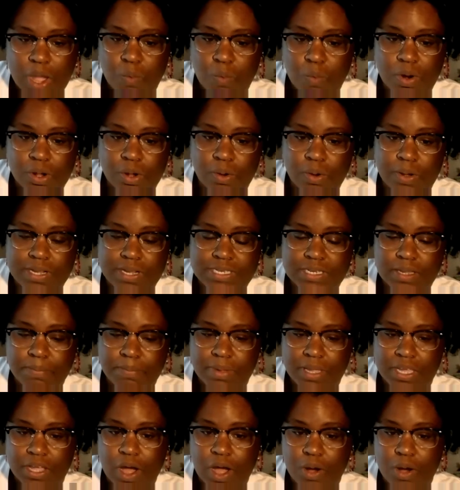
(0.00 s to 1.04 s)
that we're going to
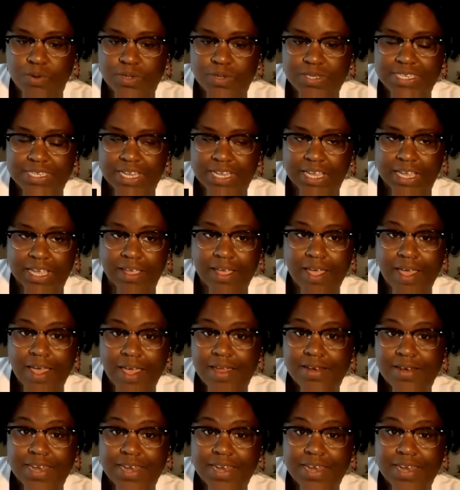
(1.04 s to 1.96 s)
be hosting